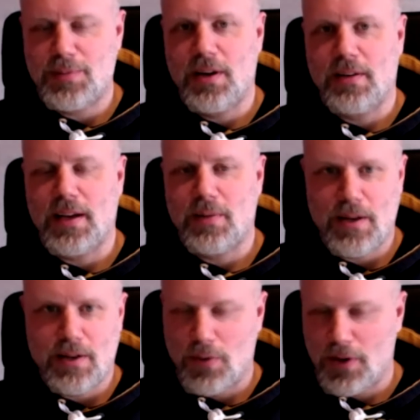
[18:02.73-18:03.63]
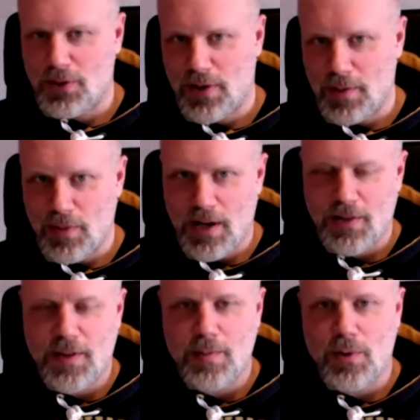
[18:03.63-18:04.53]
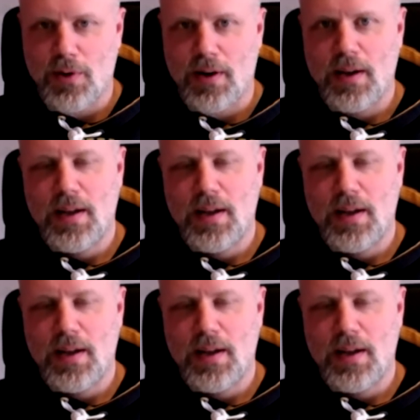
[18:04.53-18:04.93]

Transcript: done. I don't want to do anything more.